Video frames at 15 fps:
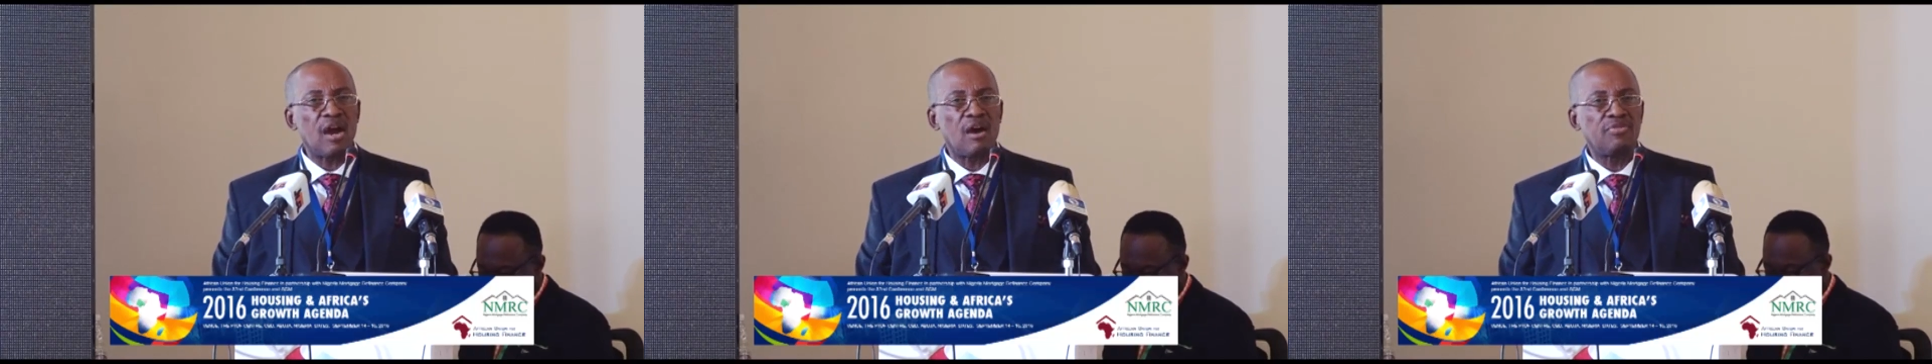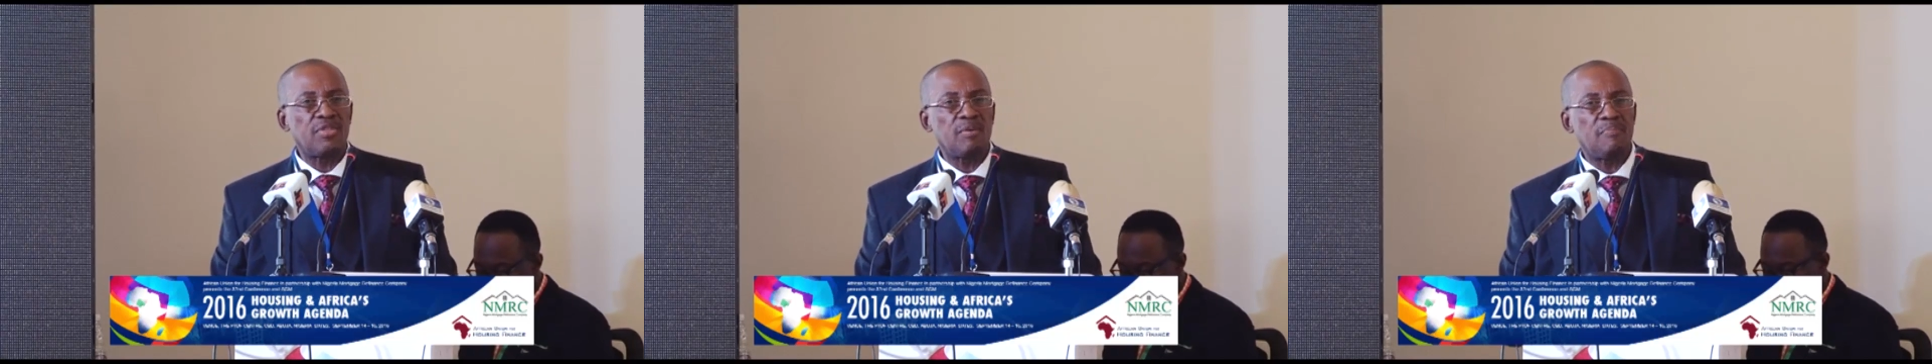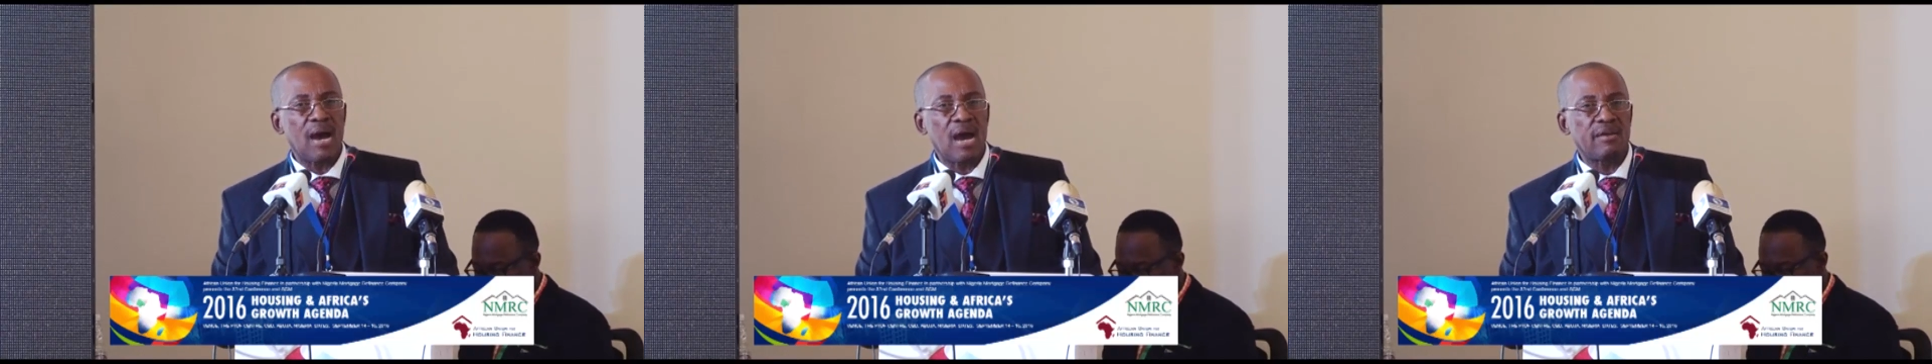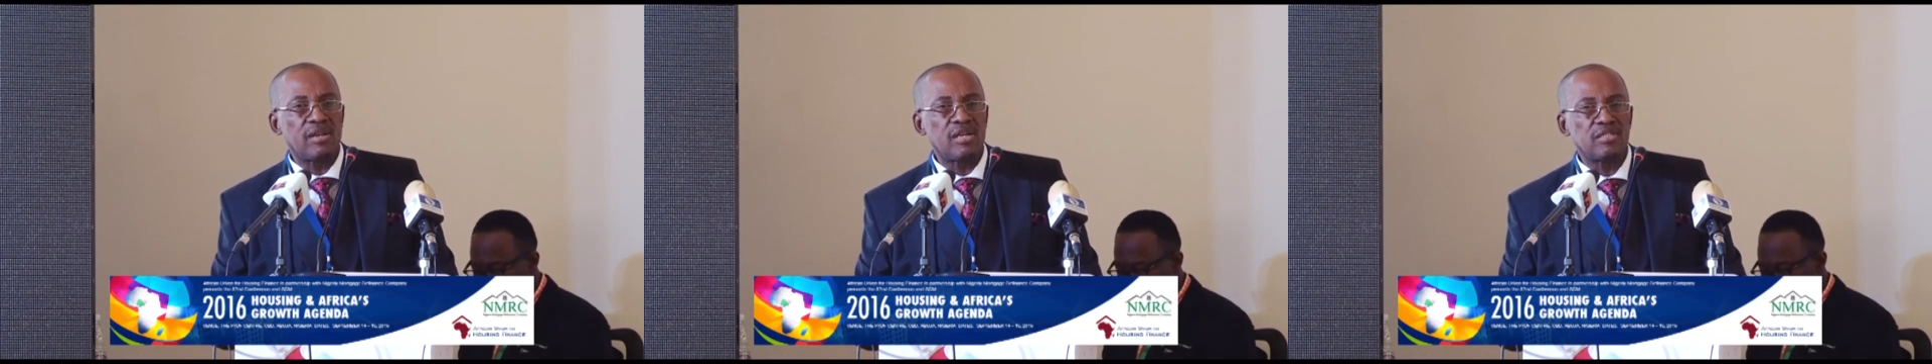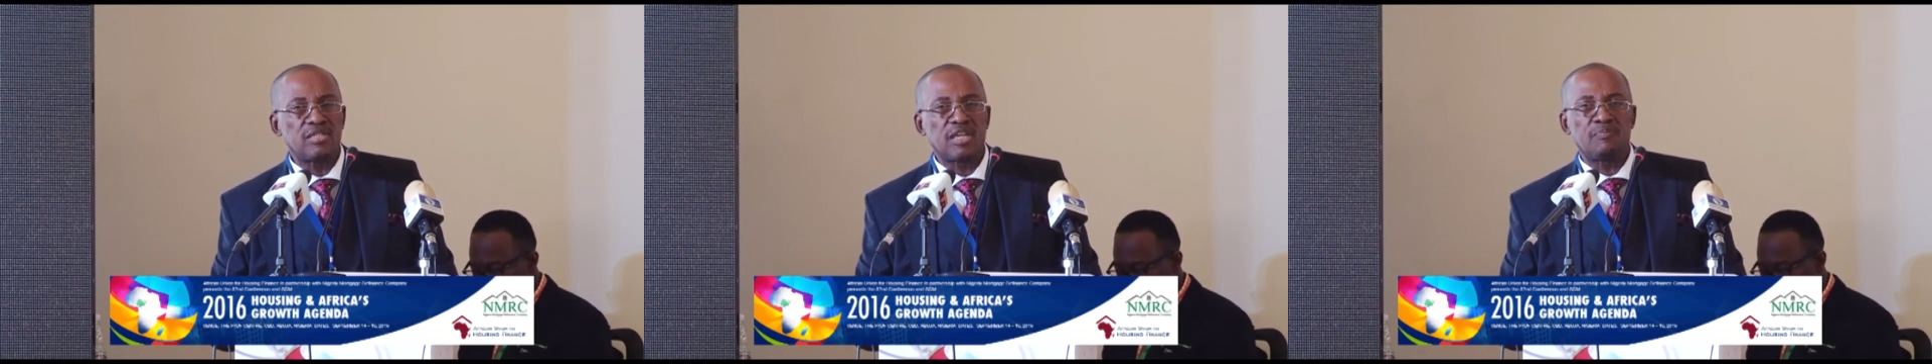down the
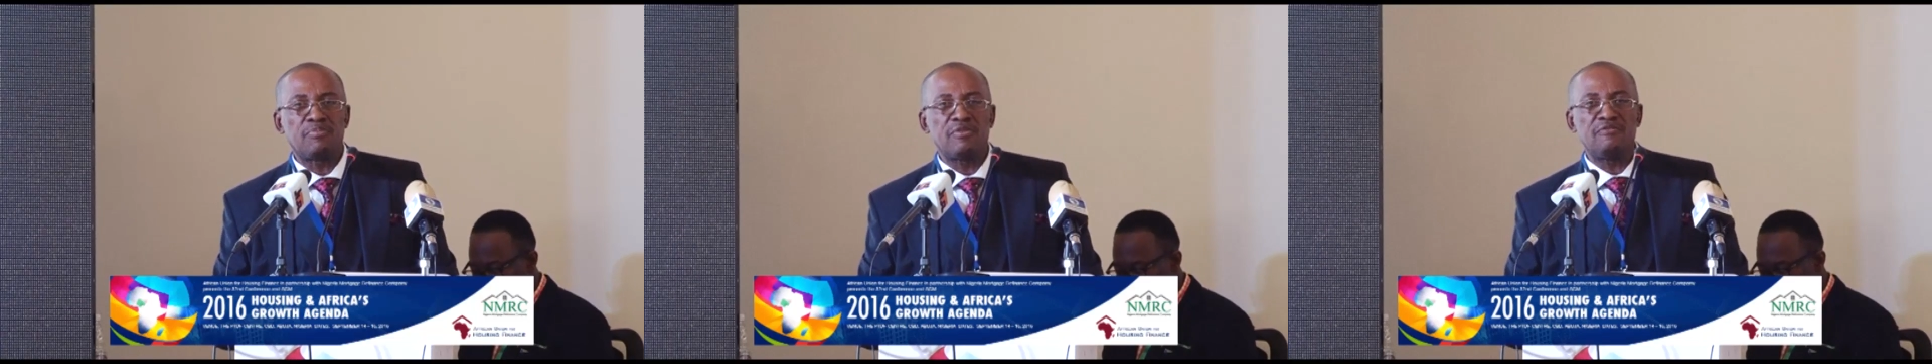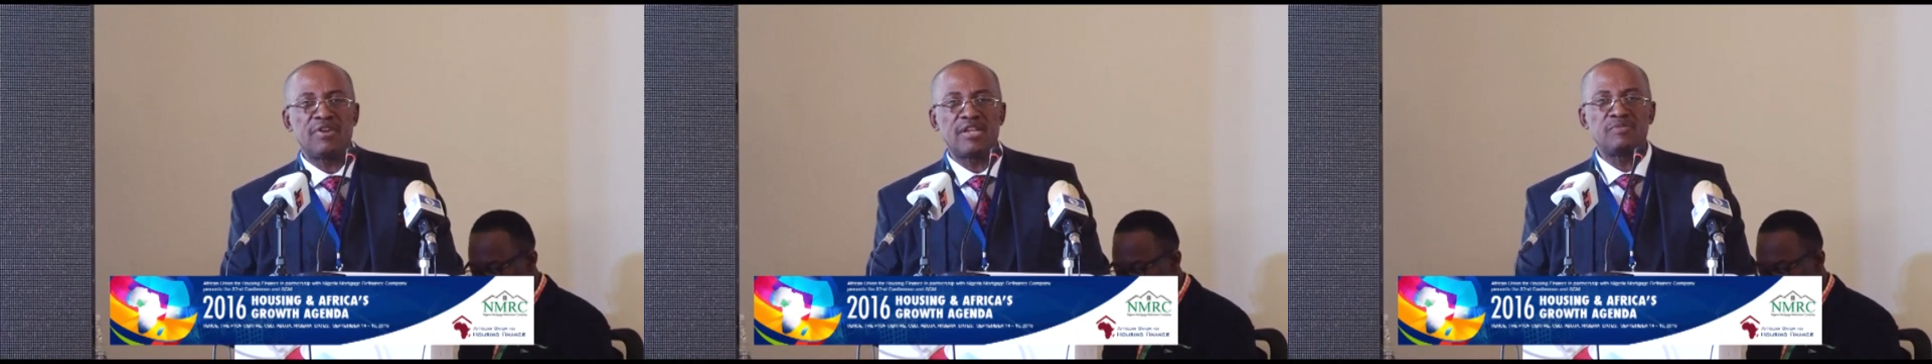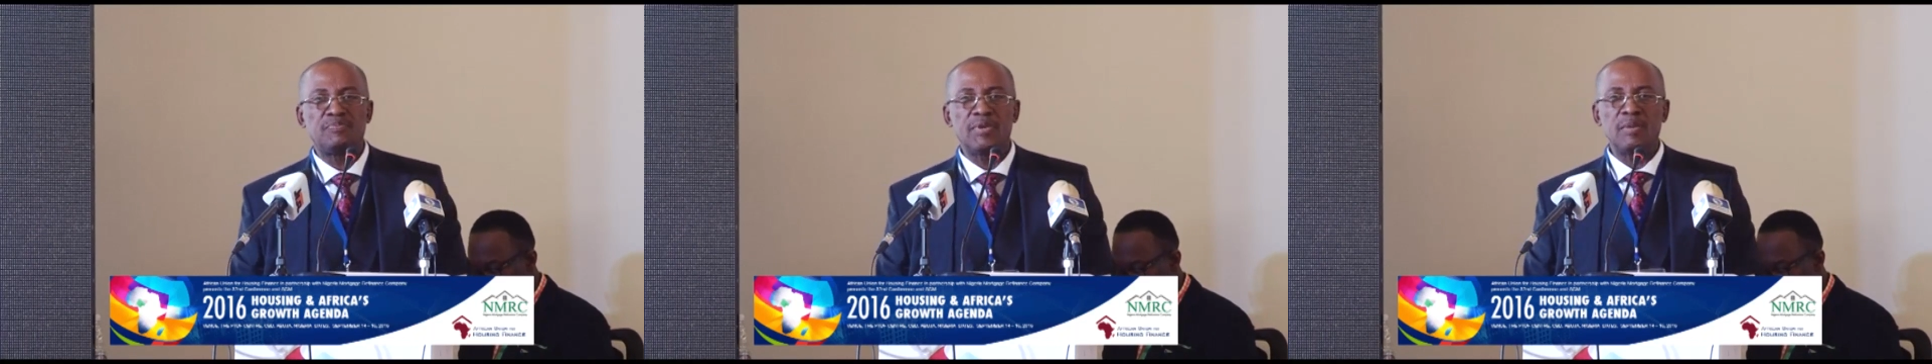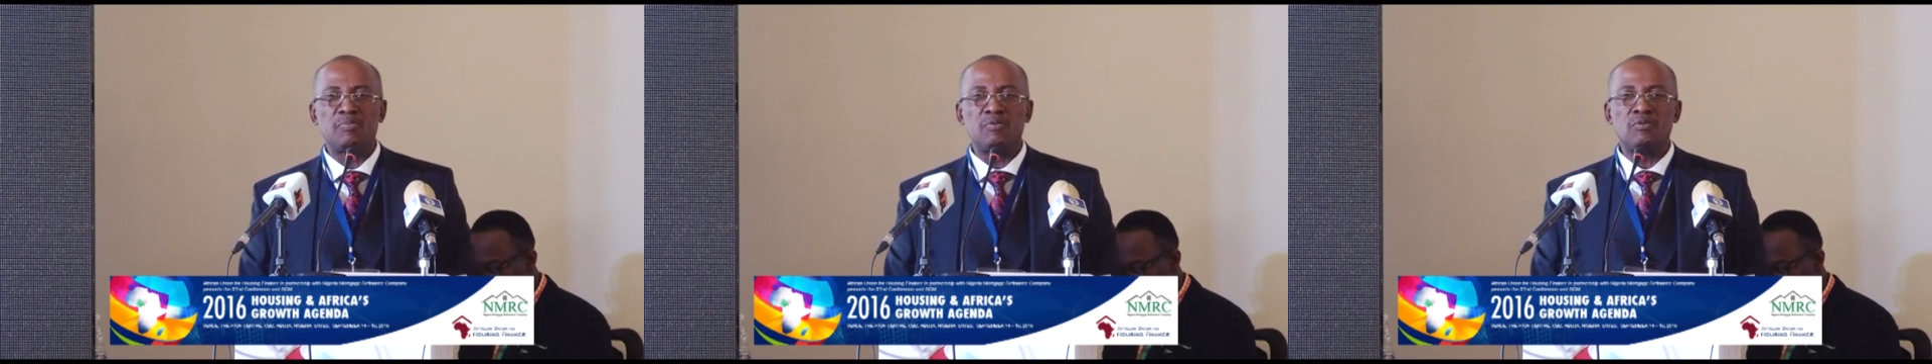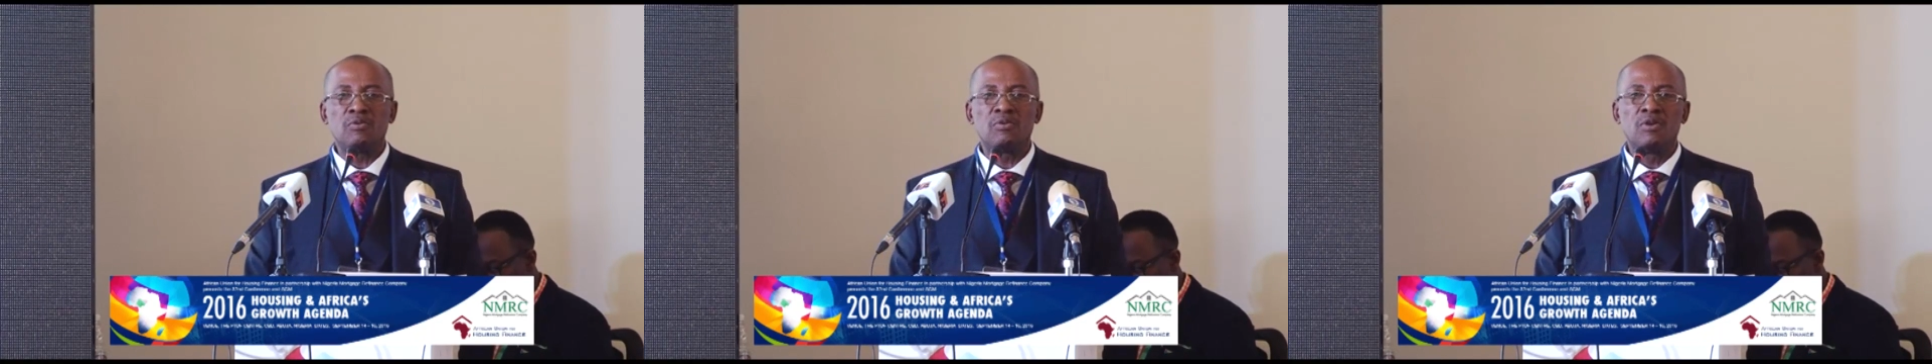barriers that prevent
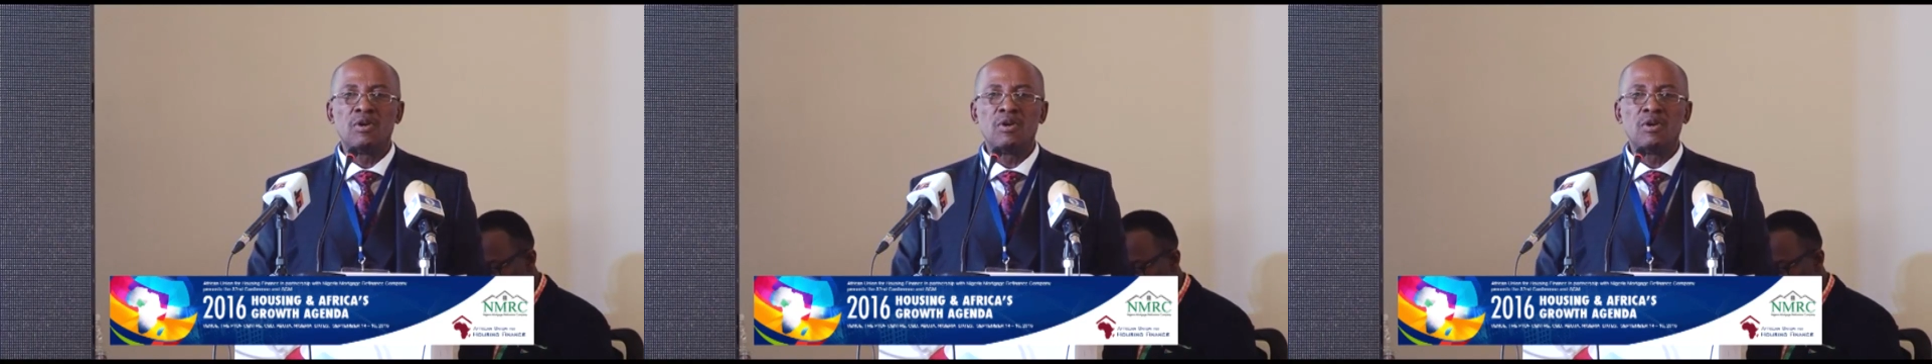people